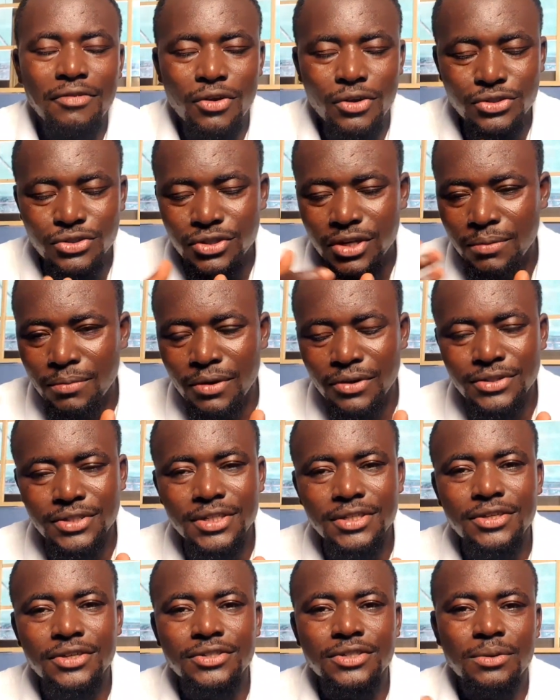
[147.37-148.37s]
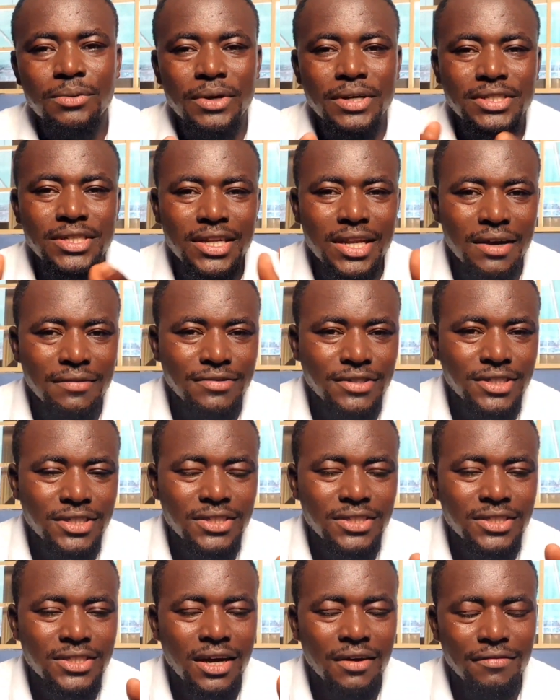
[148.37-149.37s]
gone to the mountainous areas and I've
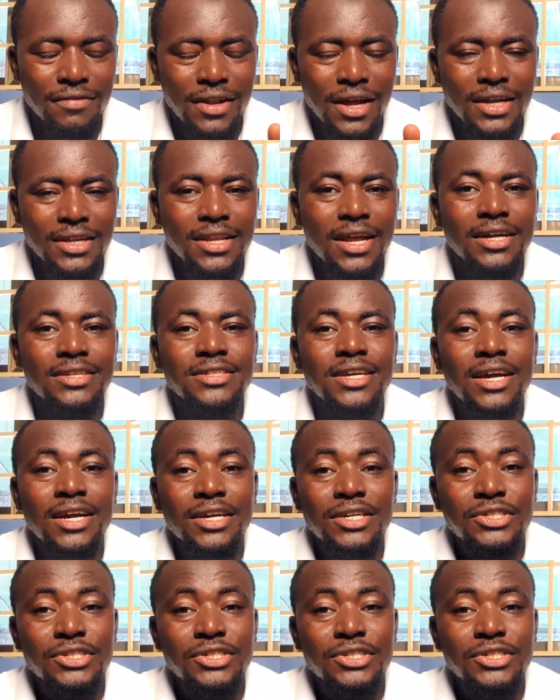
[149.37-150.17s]
seen stuff like that.